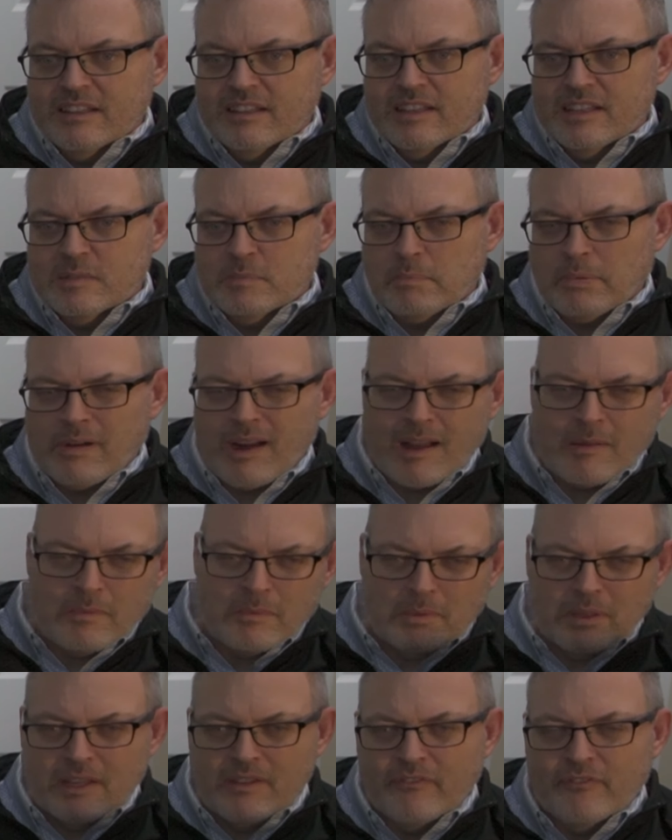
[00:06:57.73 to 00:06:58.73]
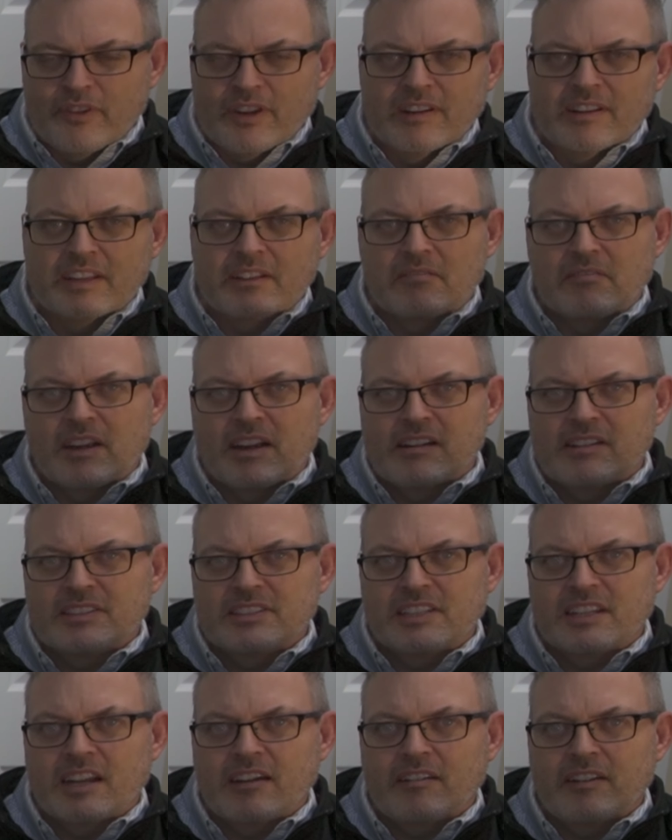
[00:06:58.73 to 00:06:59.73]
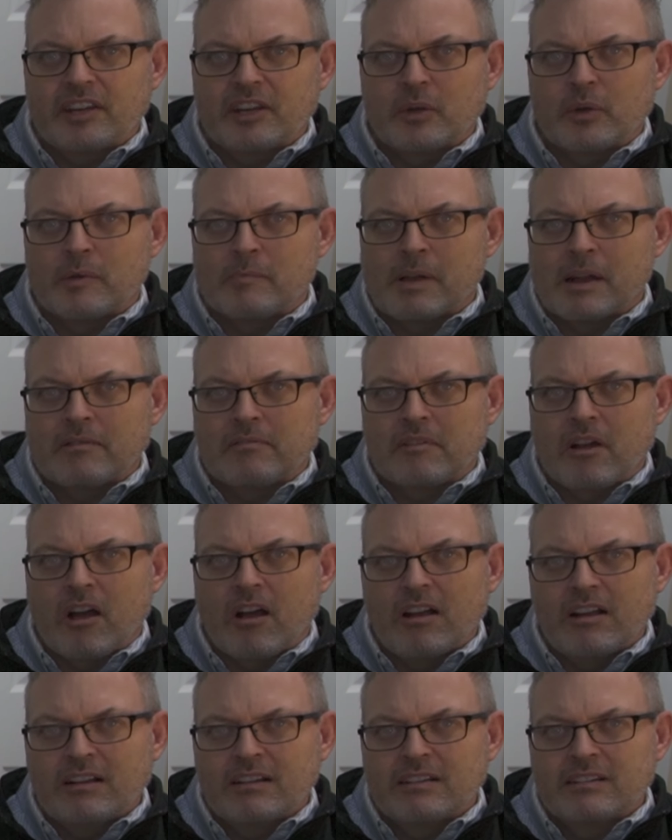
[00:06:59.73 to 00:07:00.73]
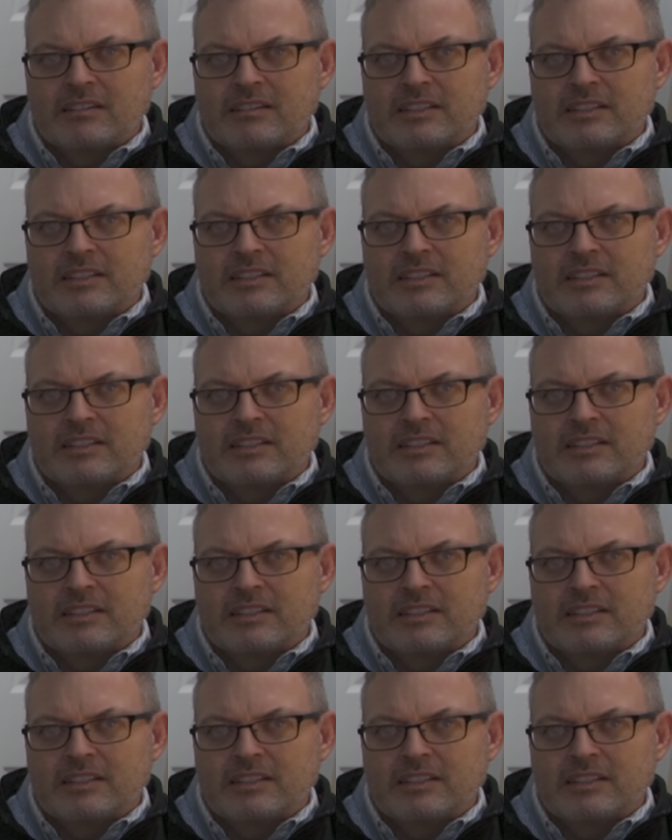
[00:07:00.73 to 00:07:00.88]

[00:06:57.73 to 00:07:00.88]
is probably a fairly rare scenario. Am I wrong?